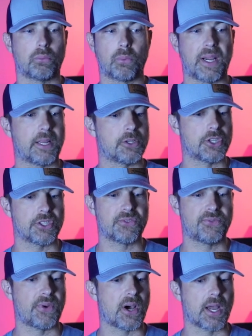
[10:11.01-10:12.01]
ran just
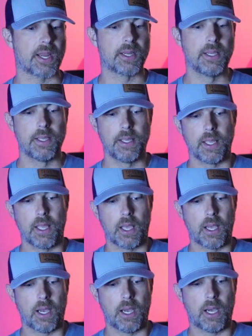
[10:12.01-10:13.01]
fine.
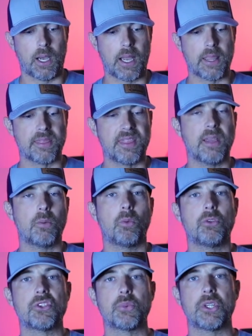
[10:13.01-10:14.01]
I
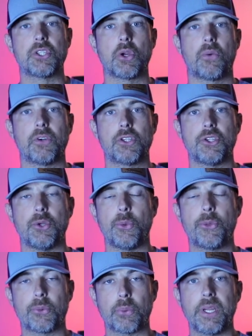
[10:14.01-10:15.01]
then switched over to
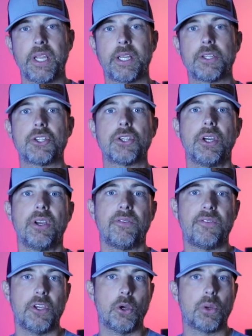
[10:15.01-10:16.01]
3-inch
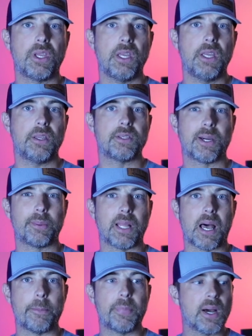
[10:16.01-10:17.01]
Fiocchi
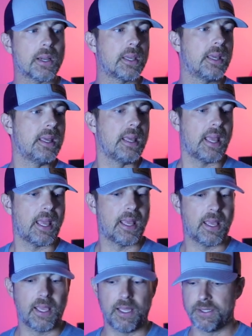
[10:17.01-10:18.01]
double-aught buck,
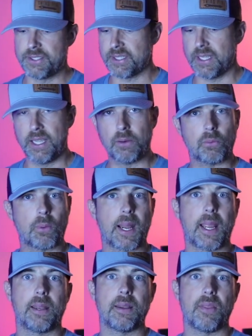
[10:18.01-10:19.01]
and it
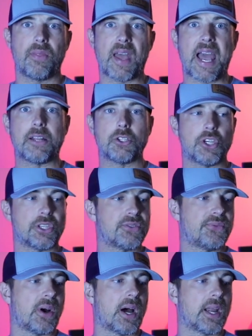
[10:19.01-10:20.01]
ran that just
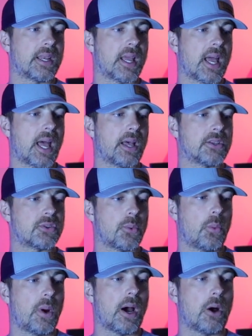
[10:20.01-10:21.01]
fine as
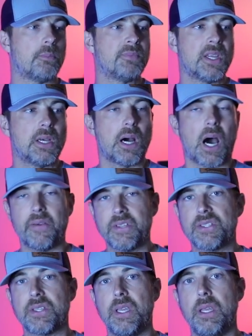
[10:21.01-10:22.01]
well.
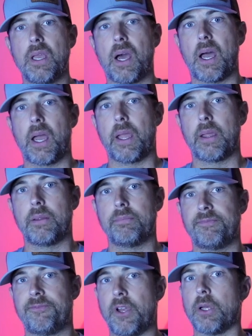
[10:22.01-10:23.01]
Obviously, I
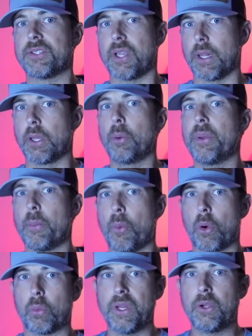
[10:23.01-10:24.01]
felt a little bit
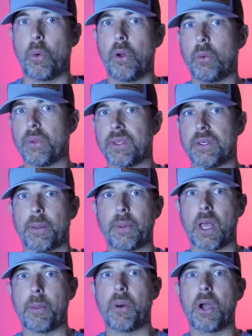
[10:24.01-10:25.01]
more recoil with the
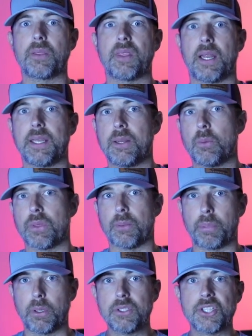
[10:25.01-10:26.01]
double-aught buck than I did with the
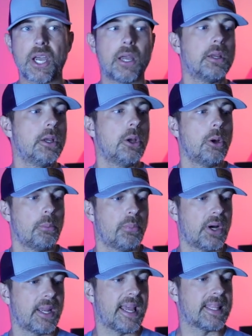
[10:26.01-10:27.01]
birdshot,
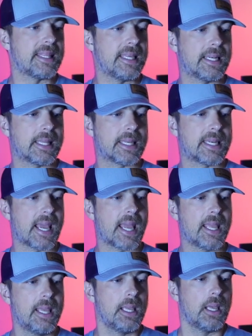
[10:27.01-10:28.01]
but at the end of the
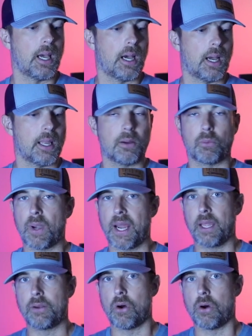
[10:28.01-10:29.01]
day, it
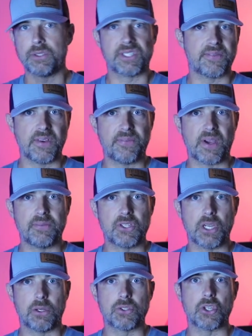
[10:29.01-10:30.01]
ran all 75
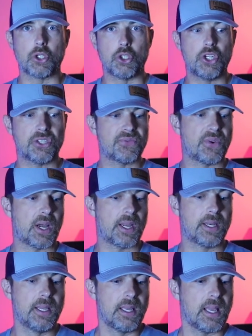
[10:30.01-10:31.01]
shells just
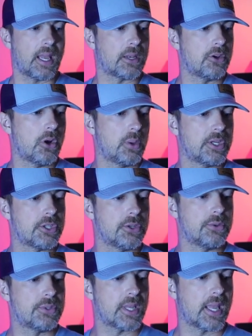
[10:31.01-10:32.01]
fine, had no
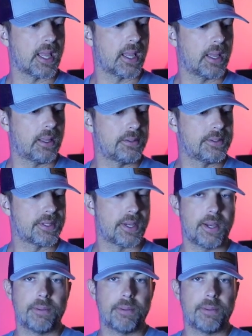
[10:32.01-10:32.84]
issues, and